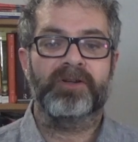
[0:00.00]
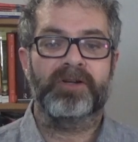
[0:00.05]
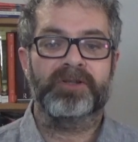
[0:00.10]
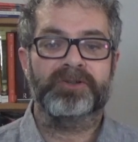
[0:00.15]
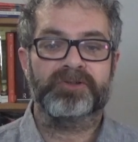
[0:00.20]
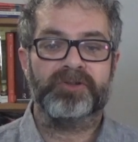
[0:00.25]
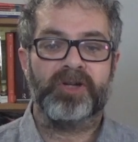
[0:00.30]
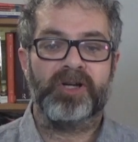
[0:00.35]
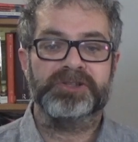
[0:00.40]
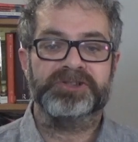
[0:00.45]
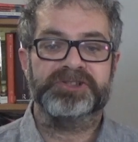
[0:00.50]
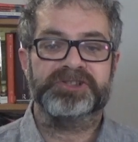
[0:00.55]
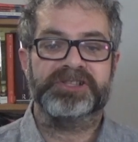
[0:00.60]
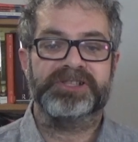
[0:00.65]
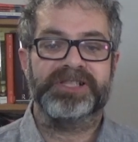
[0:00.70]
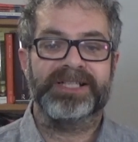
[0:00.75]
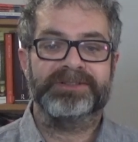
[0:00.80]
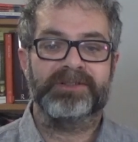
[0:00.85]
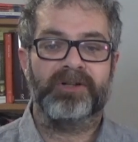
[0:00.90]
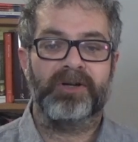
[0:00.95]
Lord
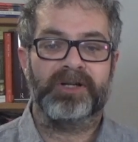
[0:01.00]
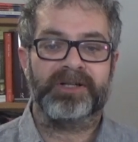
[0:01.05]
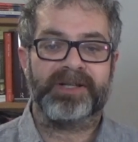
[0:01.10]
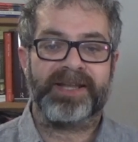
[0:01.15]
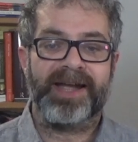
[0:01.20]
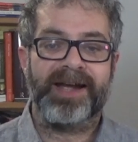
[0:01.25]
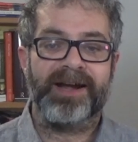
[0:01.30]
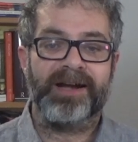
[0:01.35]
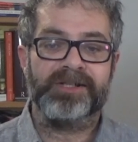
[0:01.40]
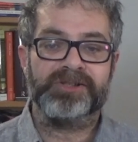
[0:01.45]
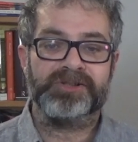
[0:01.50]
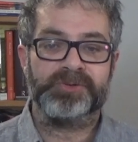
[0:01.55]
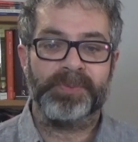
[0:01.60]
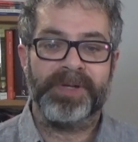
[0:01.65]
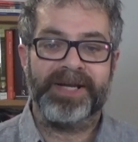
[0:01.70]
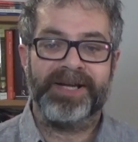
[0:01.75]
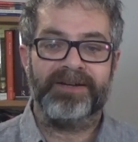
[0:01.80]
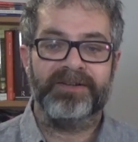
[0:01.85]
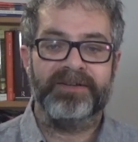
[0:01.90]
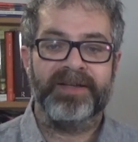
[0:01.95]
Roger, and Lord
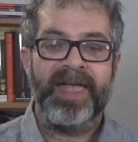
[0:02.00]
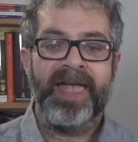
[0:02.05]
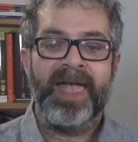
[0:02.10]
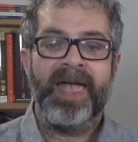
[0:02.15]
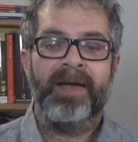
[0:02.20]
Carswell,